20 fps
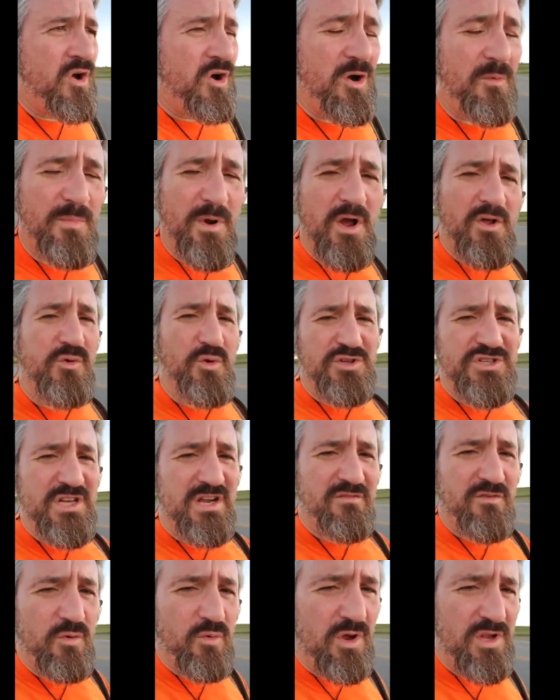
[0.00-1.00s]
or both,
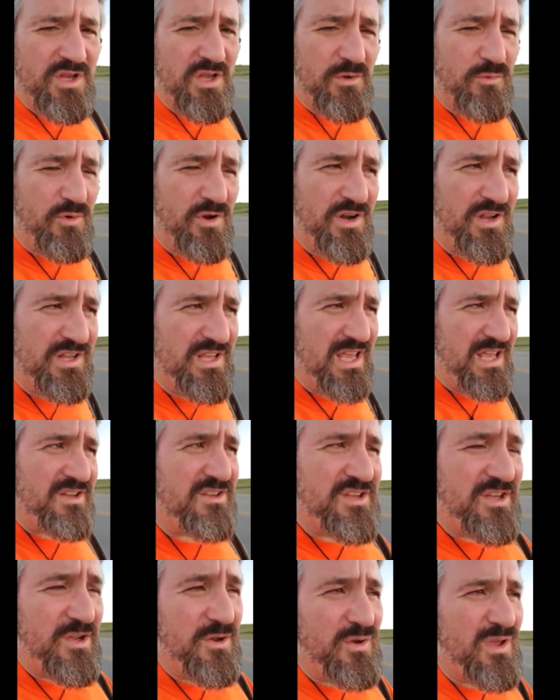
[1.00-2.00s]
whichever one you want to
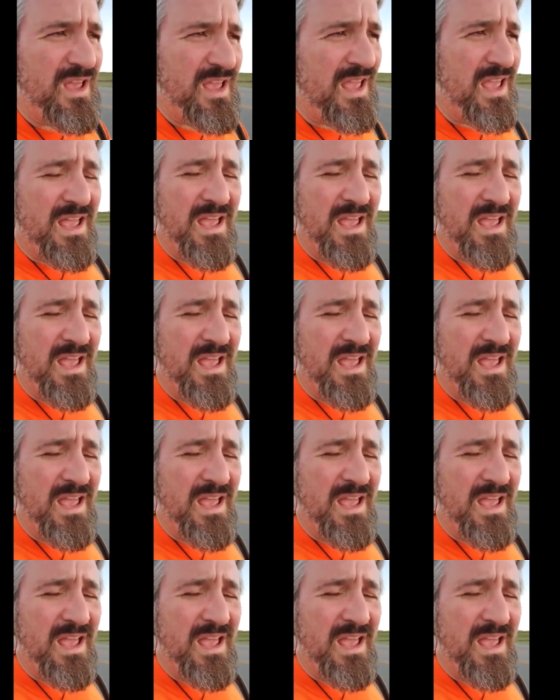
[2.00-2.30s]
get to,